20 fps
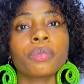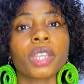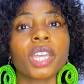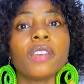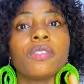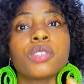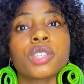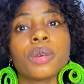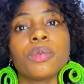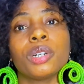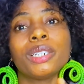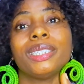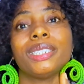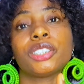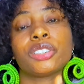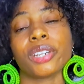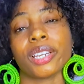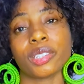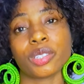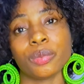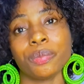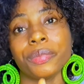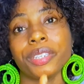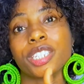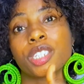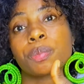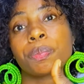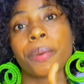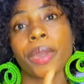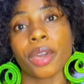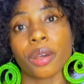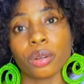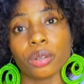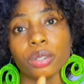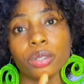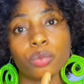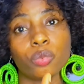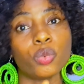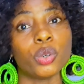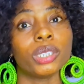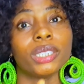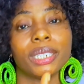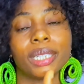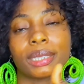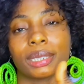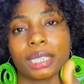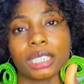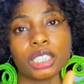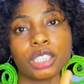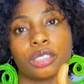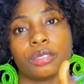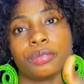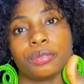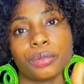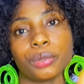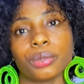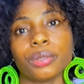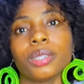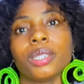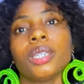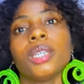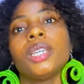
if someone is trying to misspell what they are searching for,